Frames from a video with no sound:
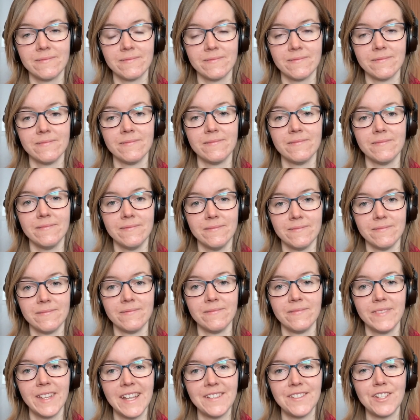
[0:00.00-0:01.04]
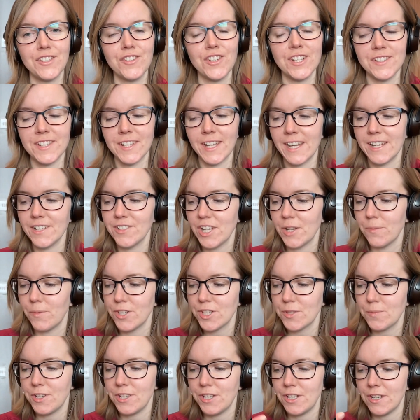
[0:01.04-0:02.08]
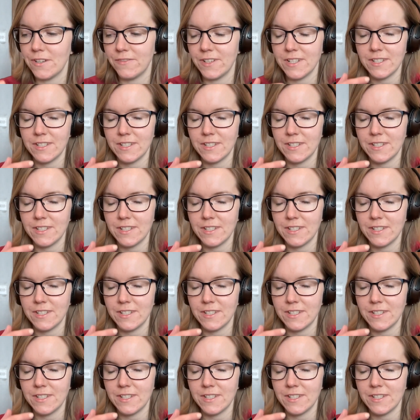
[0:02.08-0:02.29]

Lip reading: It's interesting, actually. I watched one of your